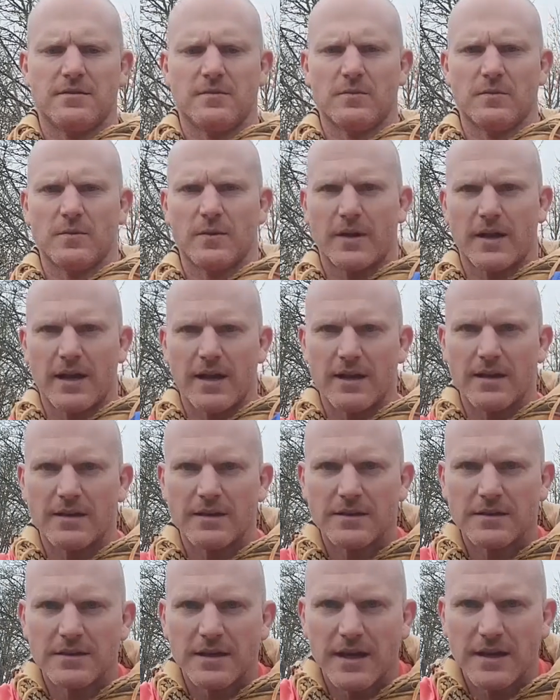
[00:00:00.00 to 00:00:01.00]
when I
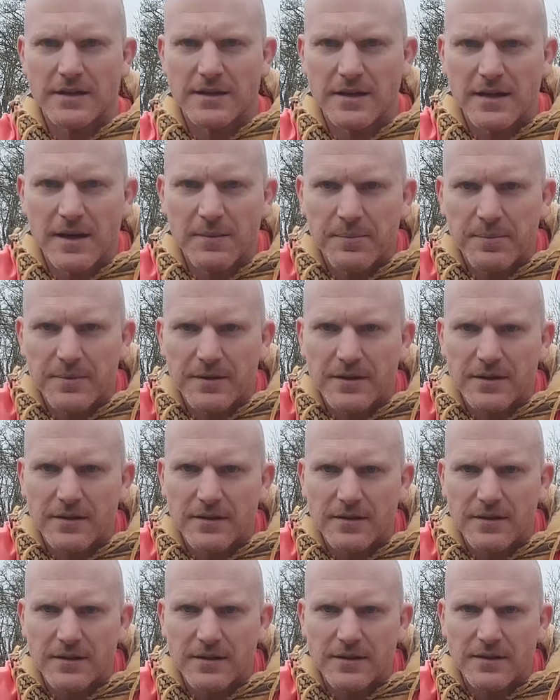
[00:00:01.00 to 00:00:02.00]
tighten it up
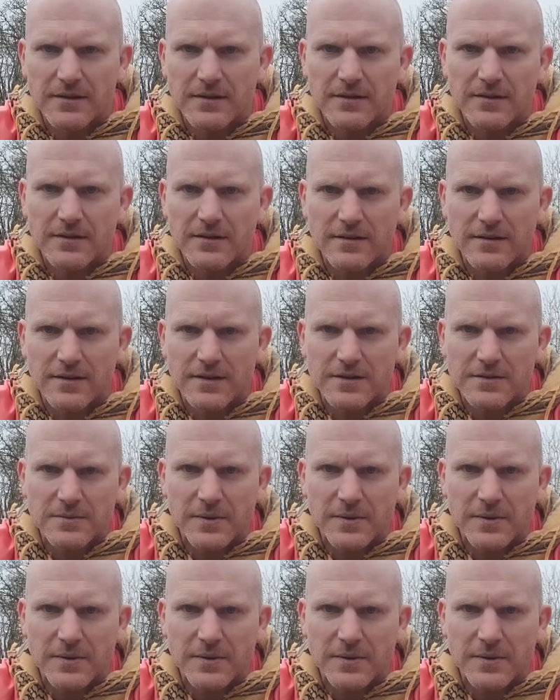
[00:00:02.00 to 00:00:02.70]
this